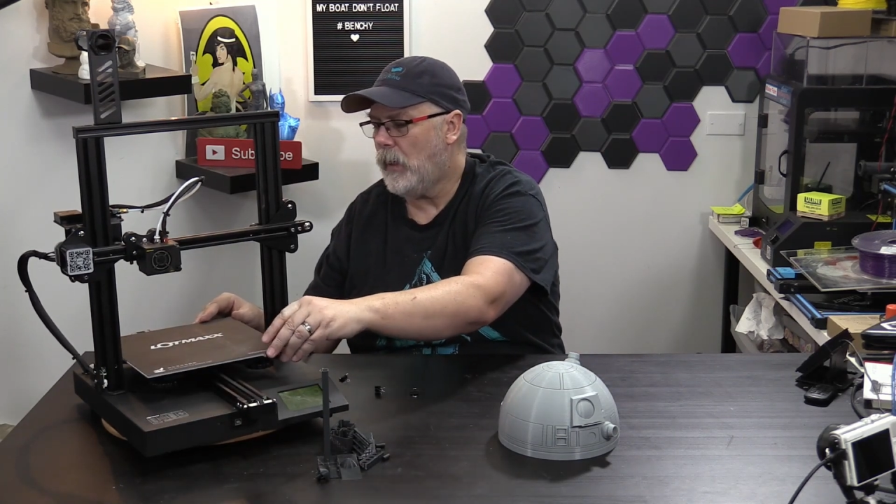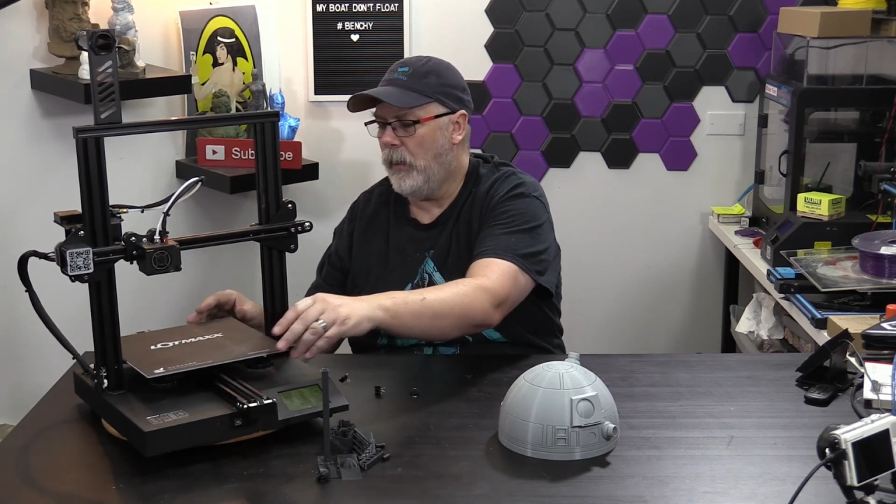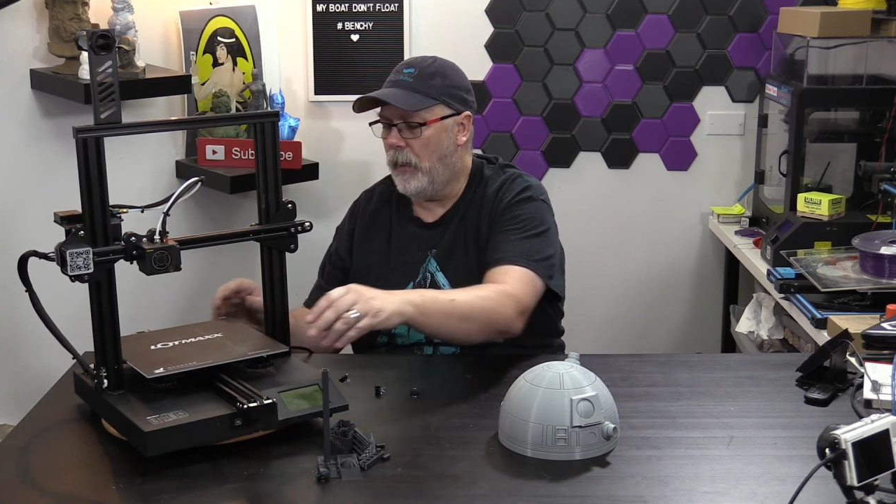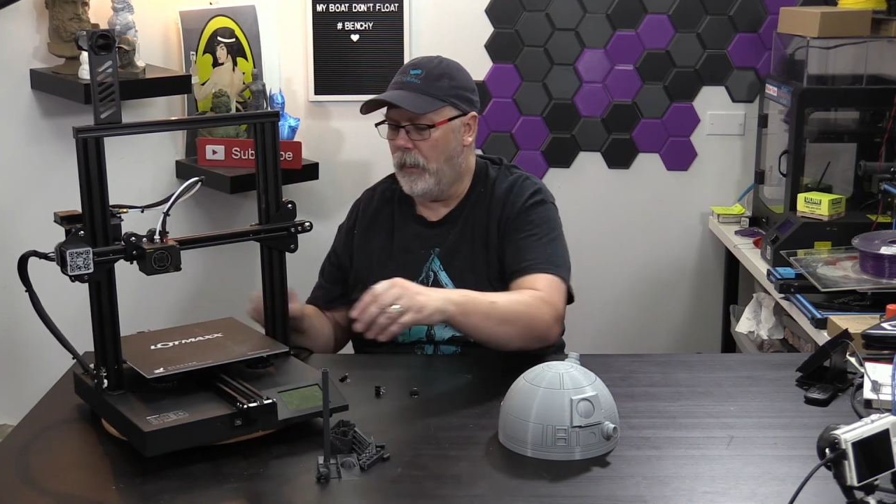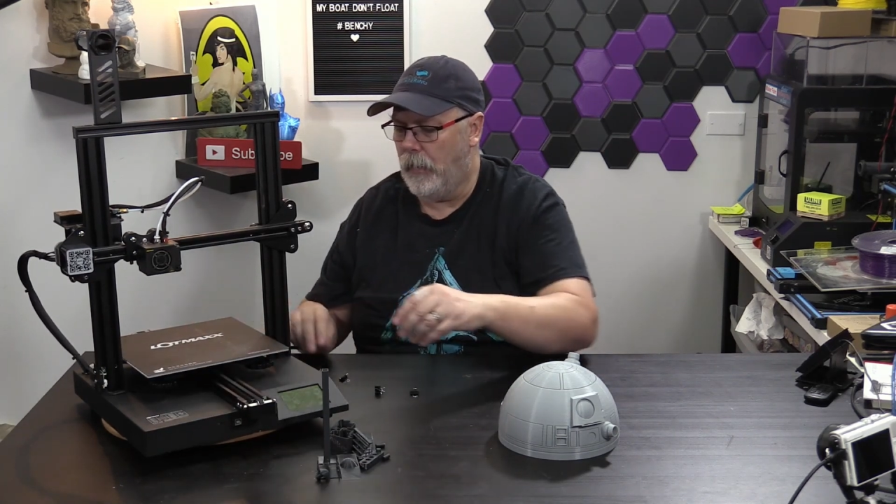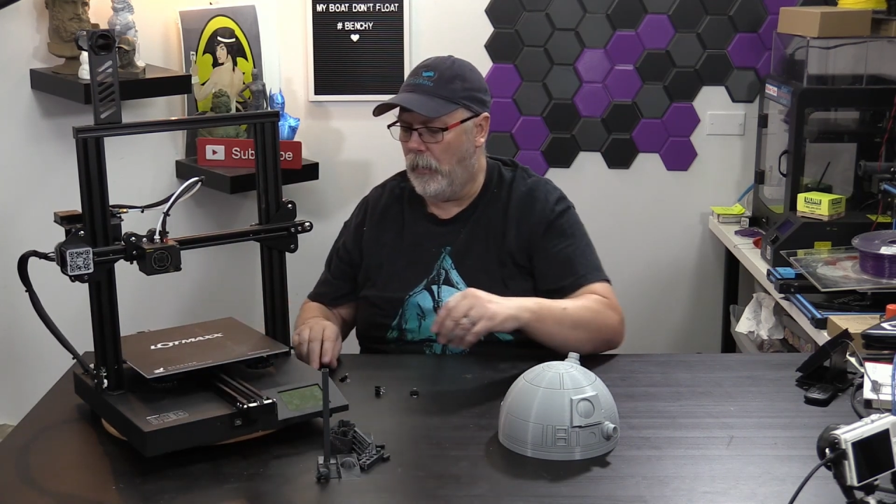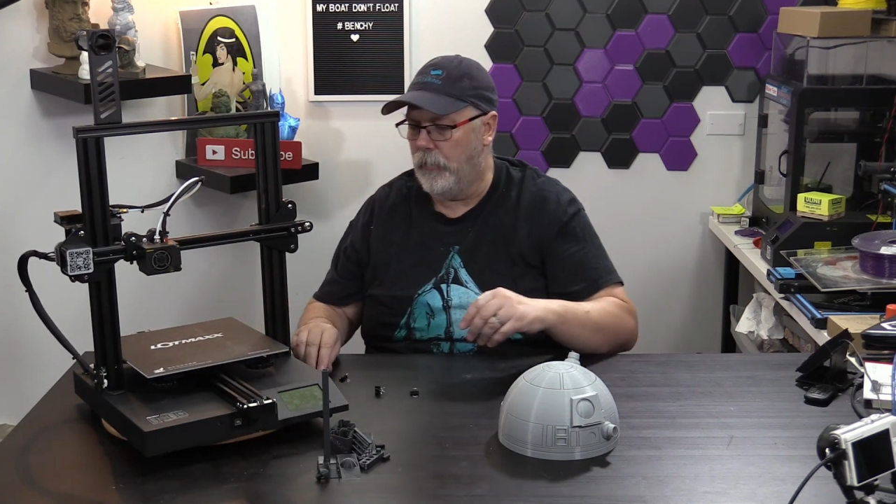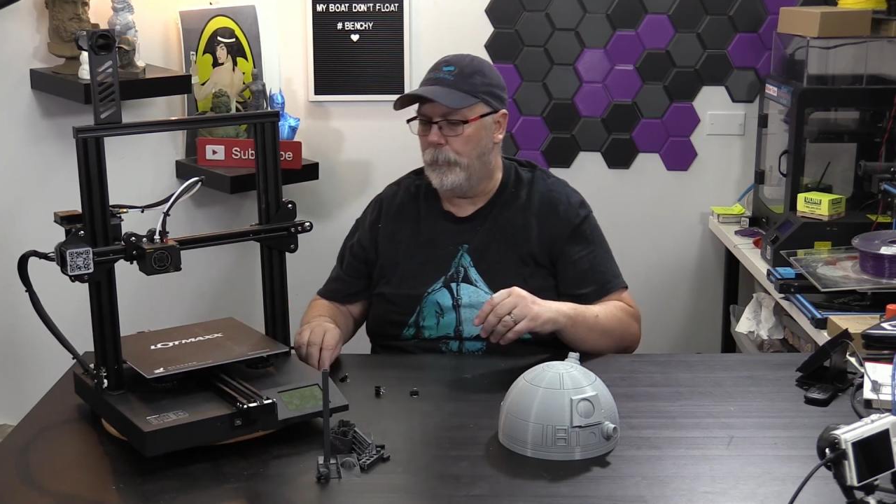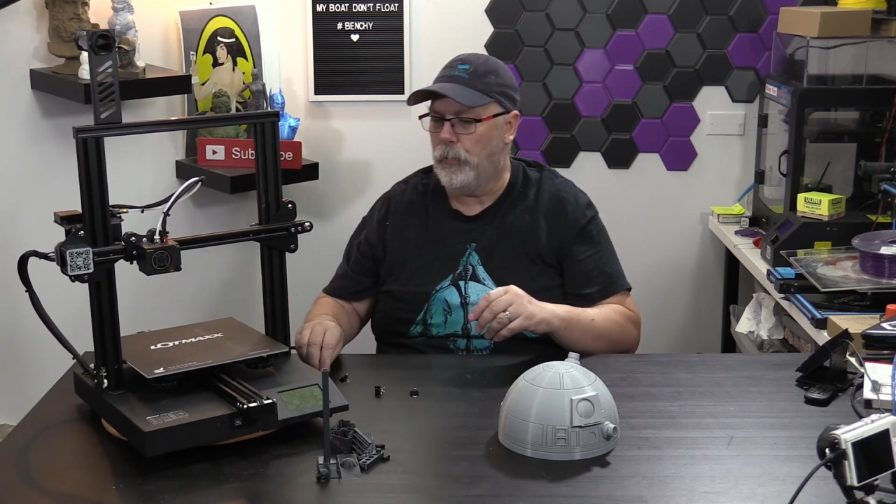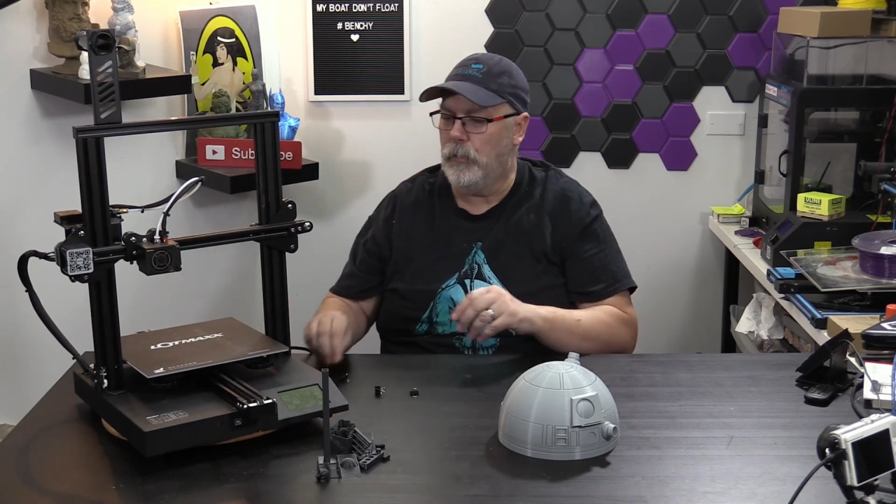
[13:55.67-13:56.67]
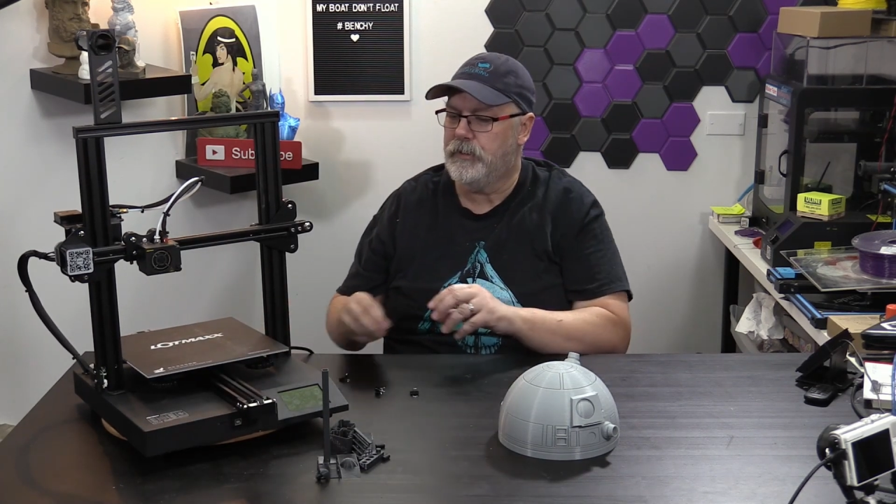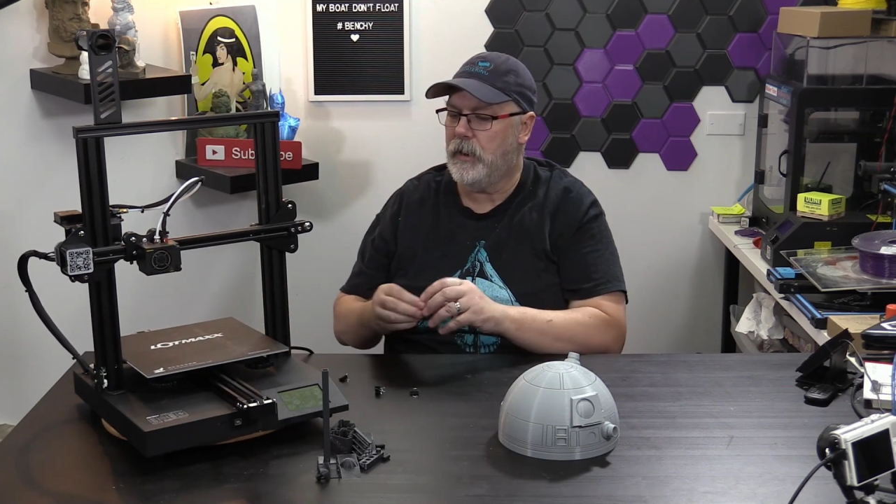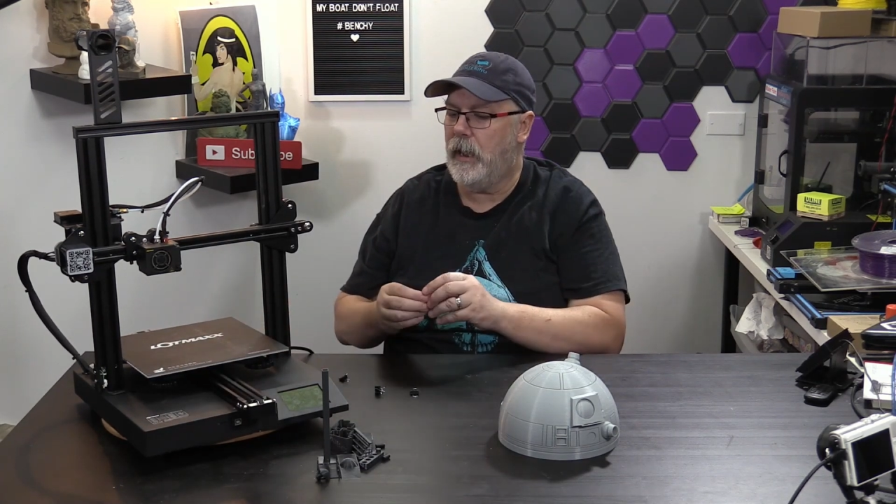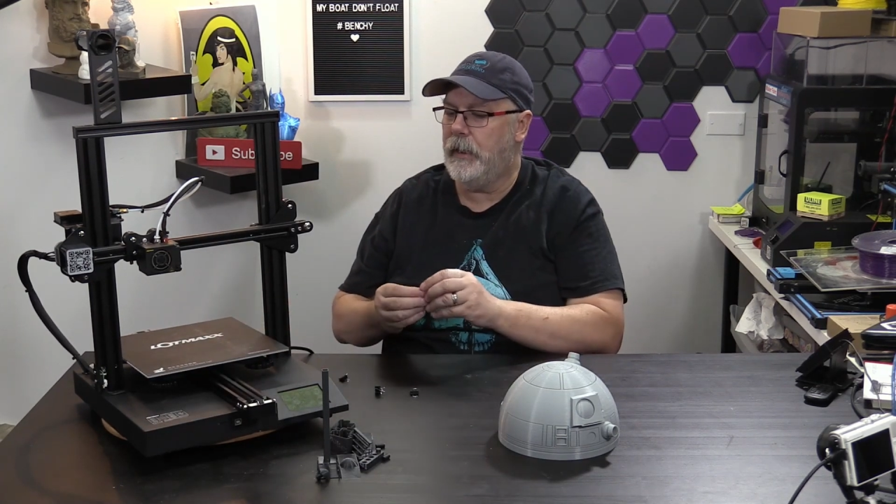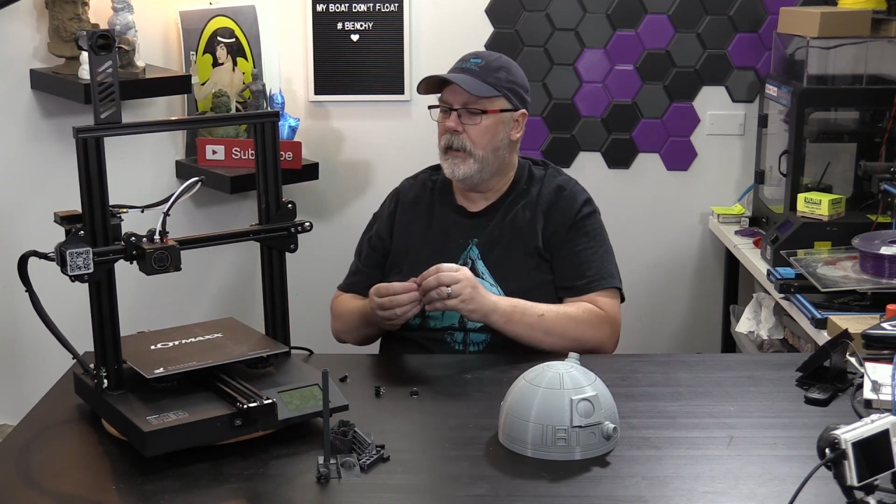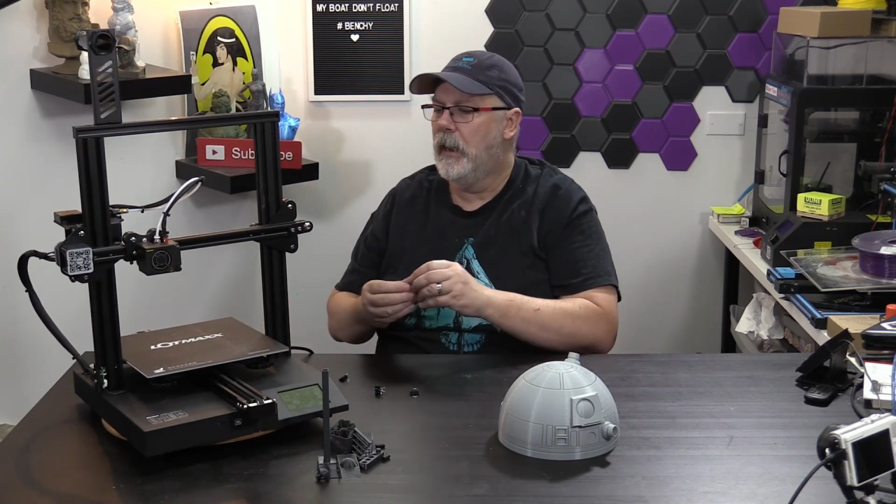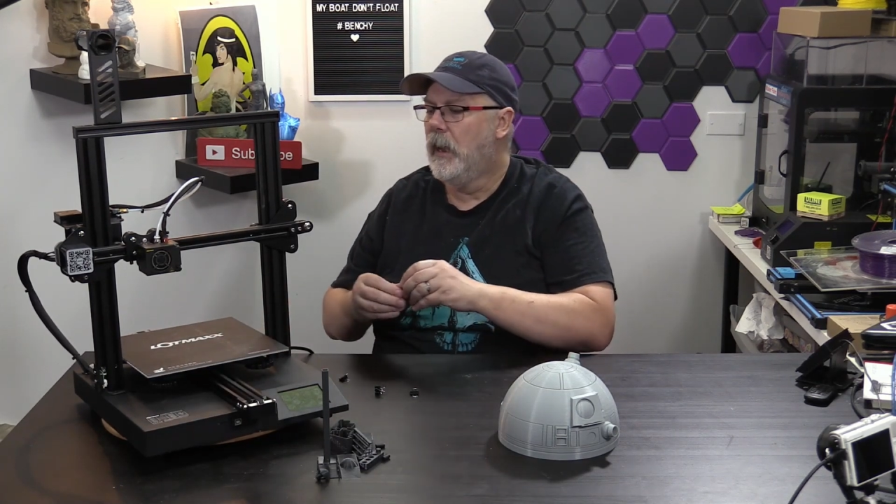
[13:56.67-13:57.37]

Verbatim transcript: uh, on the pro side.